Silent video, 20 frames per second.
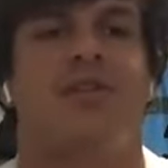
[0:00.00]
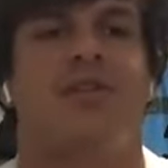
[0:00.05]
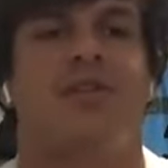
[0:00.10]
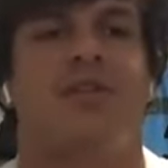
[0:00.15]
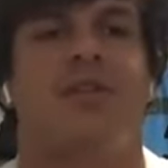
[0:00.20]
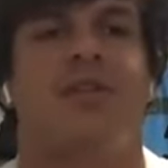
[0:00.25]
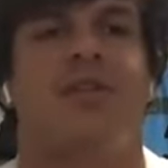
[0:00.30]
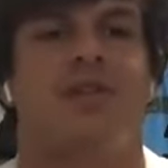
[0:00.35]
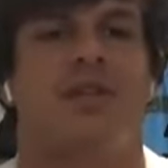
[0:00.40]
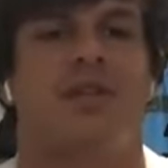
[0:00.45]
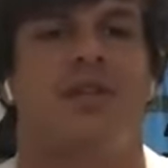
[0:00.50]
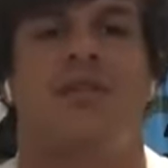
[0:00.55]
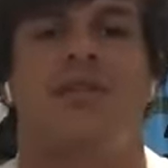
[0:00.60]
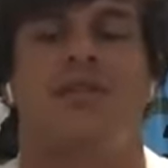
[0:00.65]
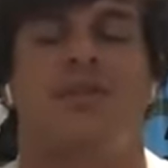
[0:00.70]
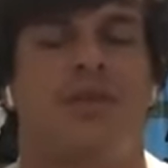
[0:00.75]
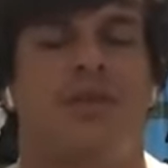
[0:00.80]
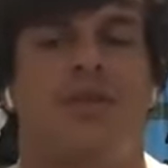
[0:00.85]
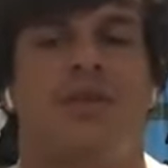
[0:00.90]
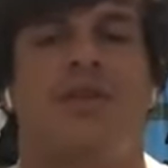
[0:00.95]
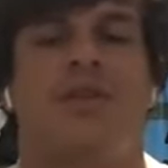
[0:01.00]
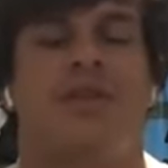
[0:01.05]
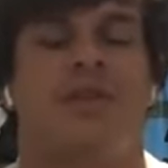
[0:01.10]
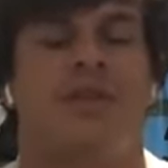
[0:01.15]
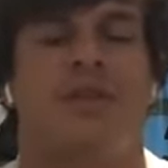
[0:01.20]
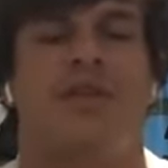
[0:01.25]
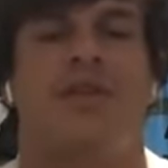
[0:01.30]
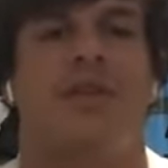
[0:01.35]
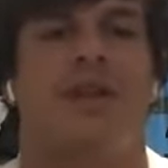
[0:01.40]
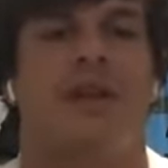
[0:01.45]
And because when
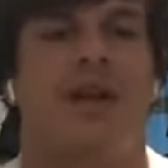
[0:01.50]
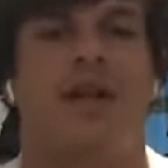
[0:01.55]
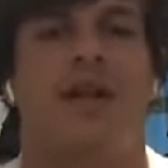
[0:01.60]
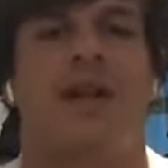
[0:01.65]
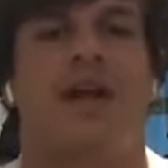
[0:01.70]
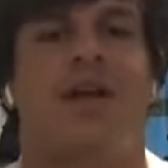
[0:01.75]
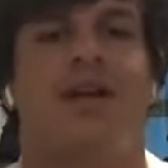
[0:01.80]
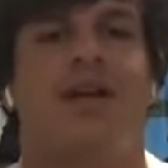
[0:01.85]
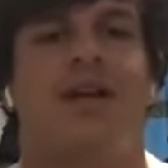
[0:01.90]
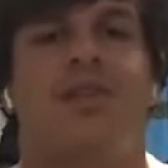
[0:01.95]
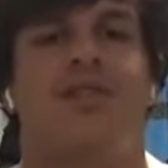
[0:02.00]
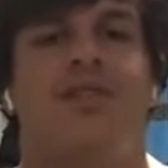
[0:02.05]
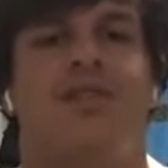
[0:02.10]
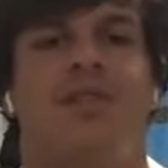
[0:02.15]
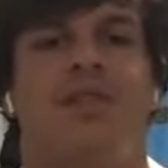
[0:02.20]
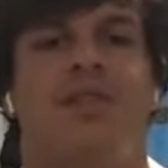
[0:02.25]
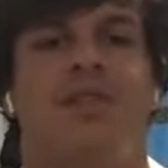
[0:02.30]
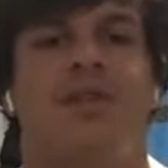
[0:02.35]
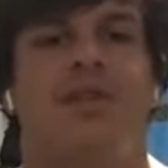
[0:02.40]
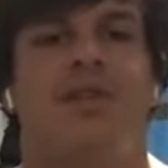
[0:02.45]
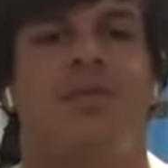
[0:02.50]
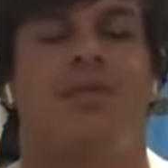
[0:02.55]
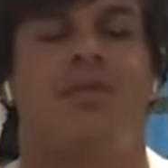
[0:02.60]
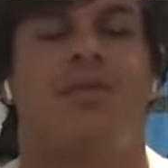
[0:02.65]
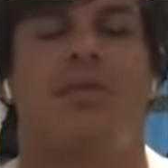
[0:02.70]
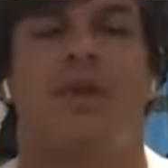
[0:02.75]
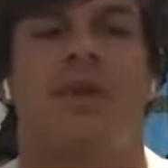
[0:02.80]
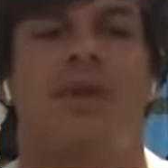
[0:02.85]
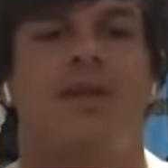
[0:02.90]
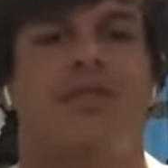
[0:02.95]
that clock hits zero,
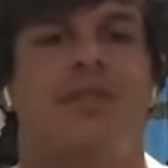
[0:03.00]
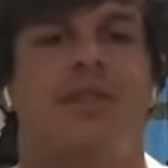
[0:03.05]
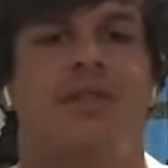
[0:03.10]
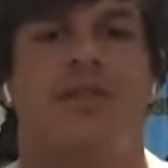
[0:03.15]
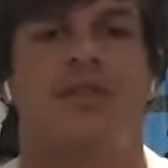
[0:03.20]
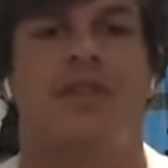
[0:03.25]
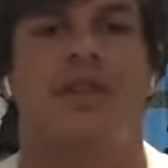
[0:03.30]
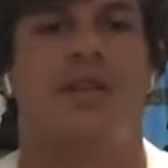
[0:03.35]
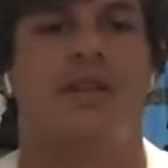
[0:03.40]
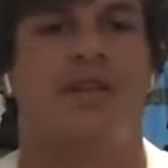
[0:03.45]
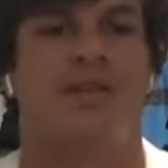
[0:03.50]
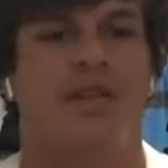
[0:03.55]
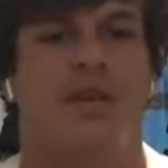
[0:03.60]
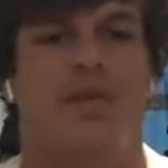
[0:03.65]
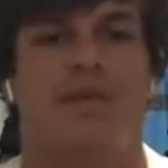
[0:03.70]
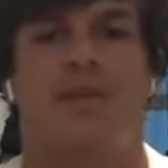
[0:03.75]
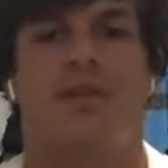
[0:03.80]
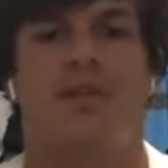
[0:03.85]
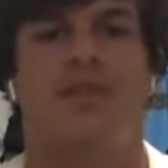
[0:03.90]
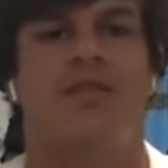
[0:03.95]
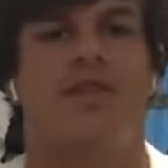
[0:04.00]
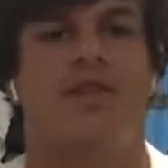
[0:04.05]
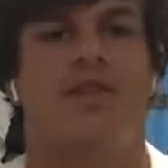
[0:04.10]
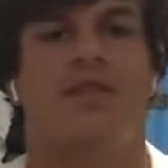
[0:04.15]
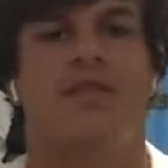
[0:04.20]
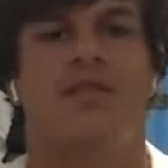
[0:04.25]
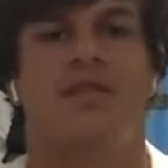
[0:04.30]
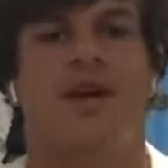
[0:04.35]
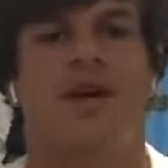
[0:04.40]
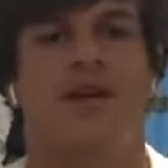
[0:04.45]
before it hits zero, they sub all the
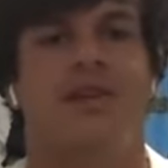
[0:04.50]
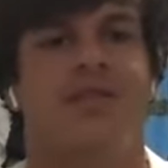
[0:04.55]
seniors out.